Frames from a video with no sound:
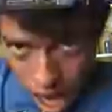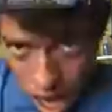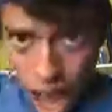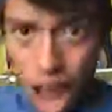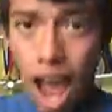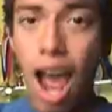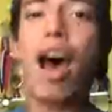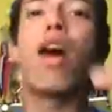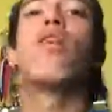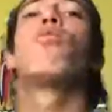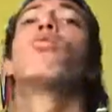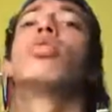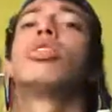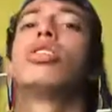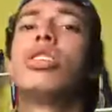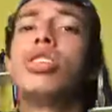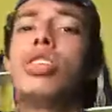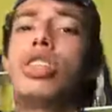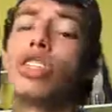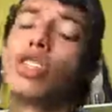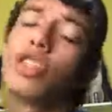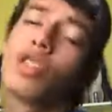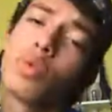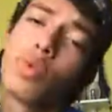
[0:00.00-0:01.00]
I was
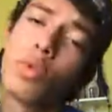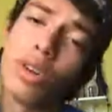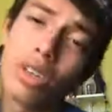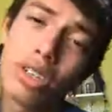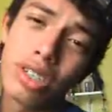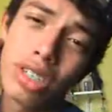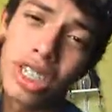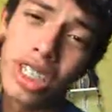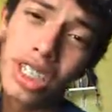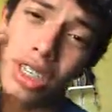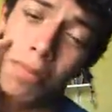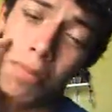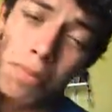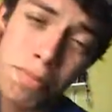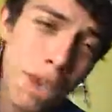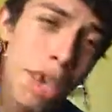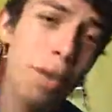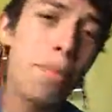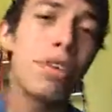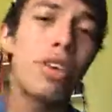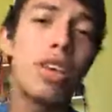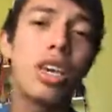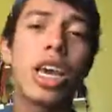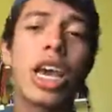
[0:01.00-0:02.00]
just wondering,
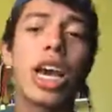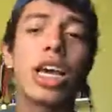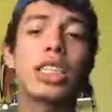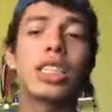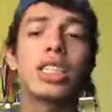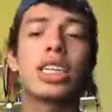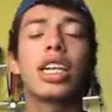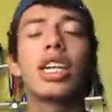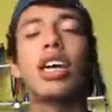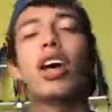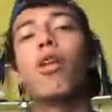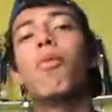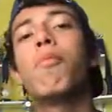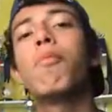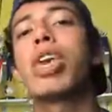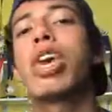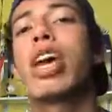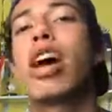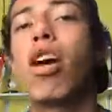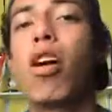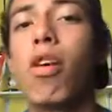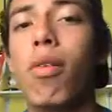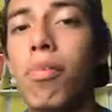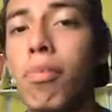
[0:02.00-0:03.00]
maybe you guys can help me
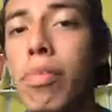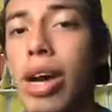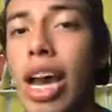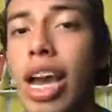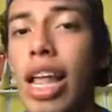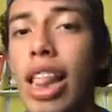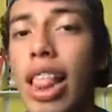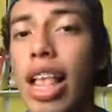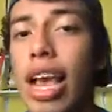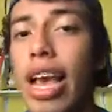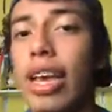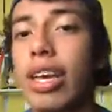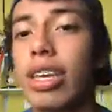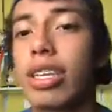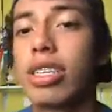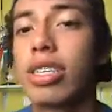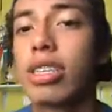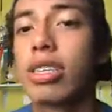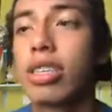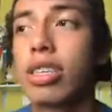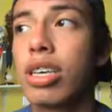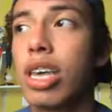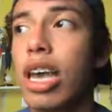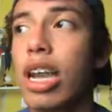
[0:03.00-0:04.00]
out by like
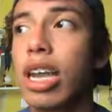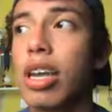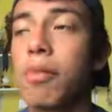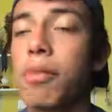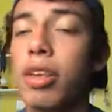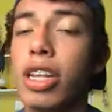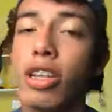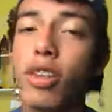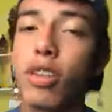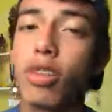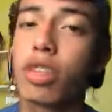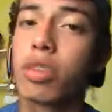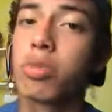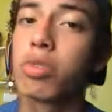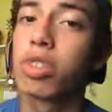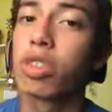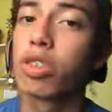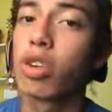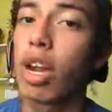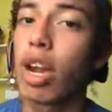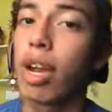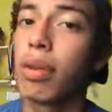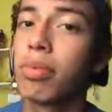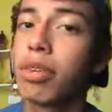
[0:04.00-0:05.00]
getting me new
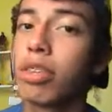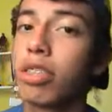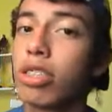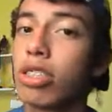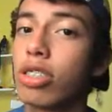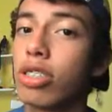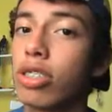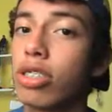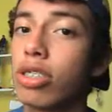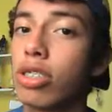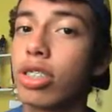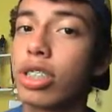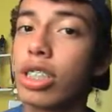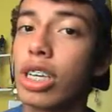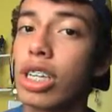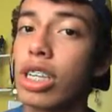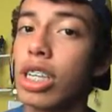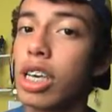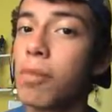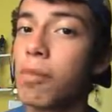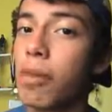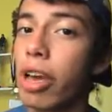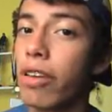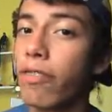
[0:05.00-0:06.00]
subscribers or
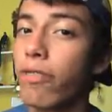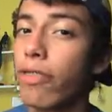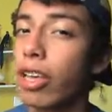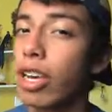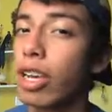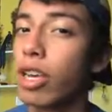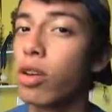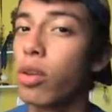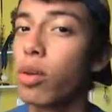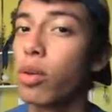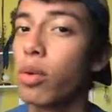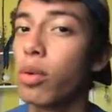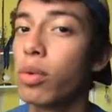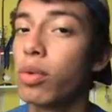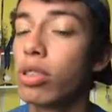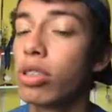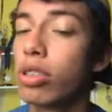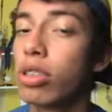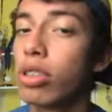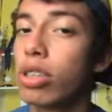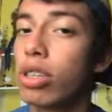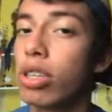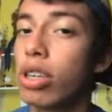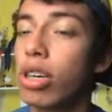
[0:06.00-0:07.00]
sending my videos
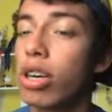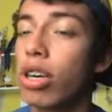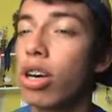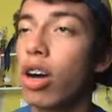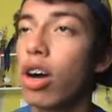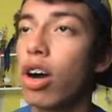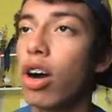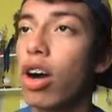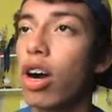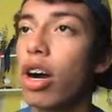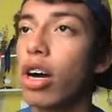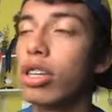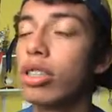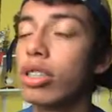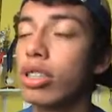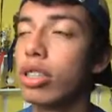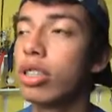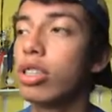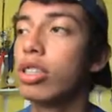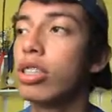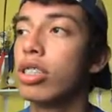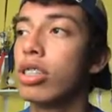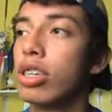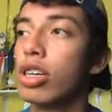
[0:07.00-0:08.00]
on
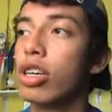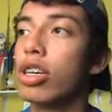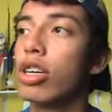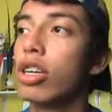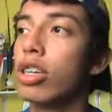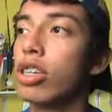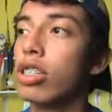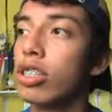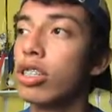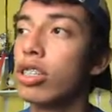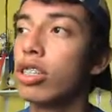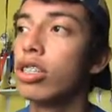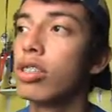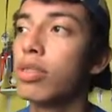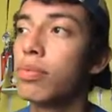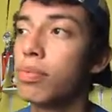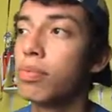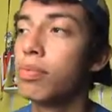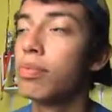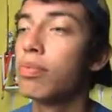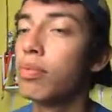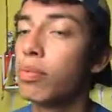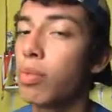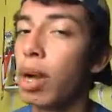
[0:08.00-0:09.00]
other
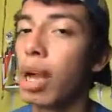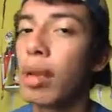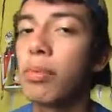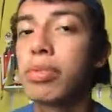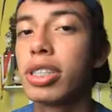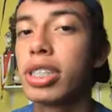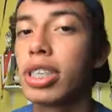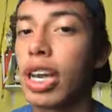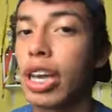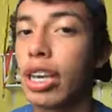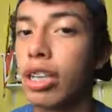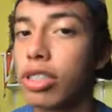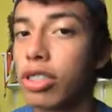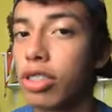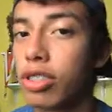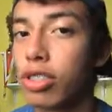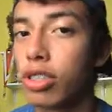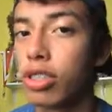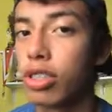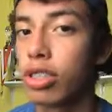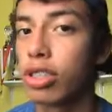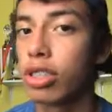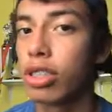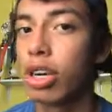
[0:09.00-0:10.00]
websites
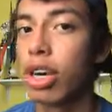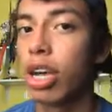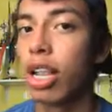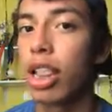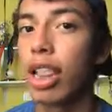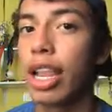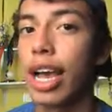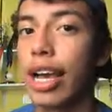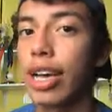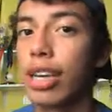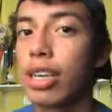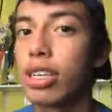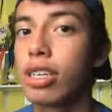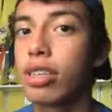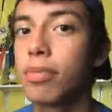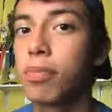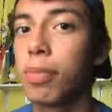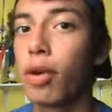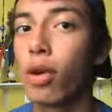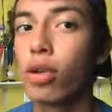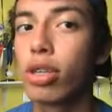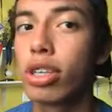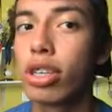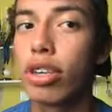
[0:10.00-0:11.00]
or like
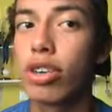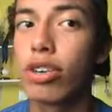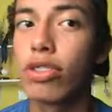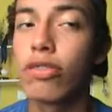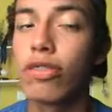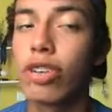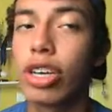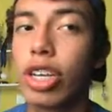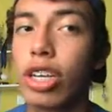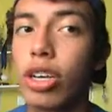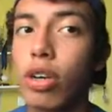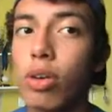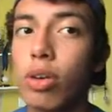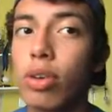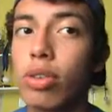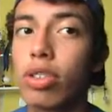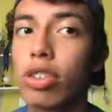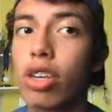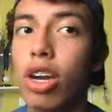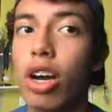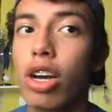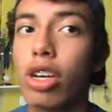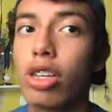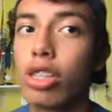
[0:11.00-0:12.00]
post your videos
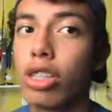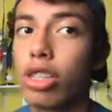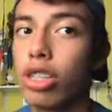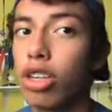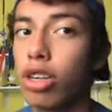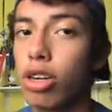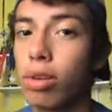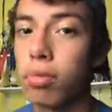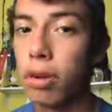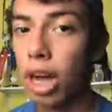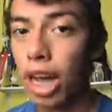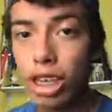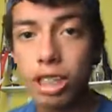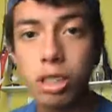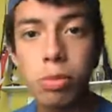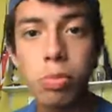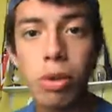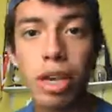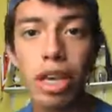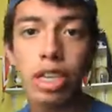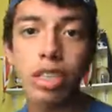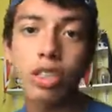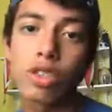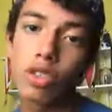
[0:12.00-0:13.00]
on your
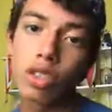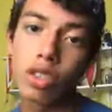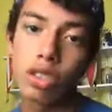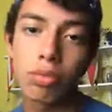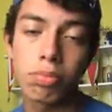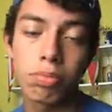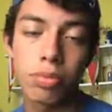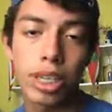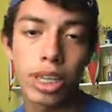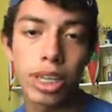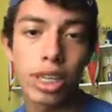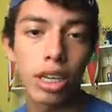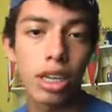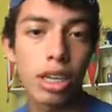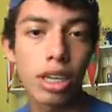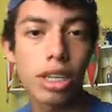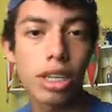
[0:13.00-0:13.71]
MySpace or something.